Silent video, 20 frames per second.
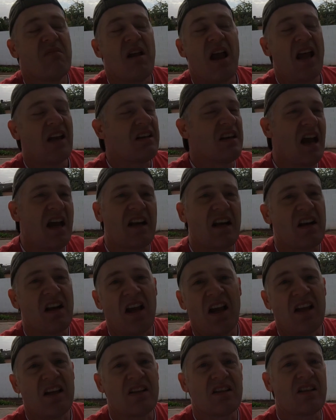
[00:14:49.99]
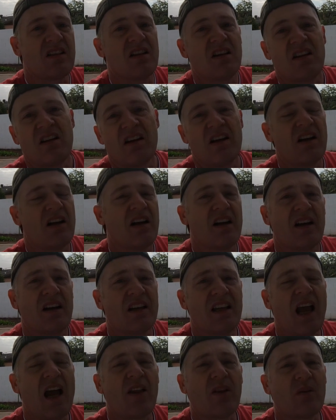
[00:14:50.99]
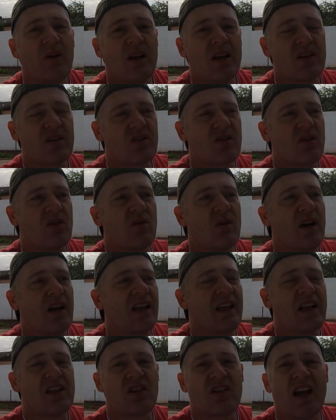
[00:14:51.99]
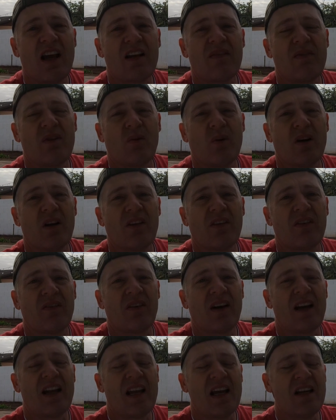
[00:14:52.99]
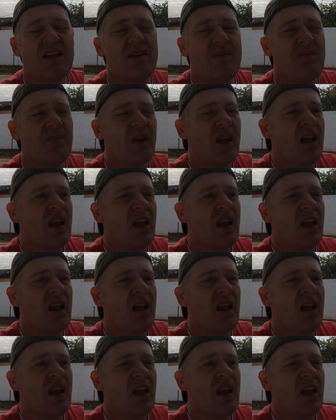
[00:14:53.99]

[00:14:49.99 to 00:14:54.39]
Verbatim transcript: antenna night uh, gathering, so uh, catch that if you will at the very end.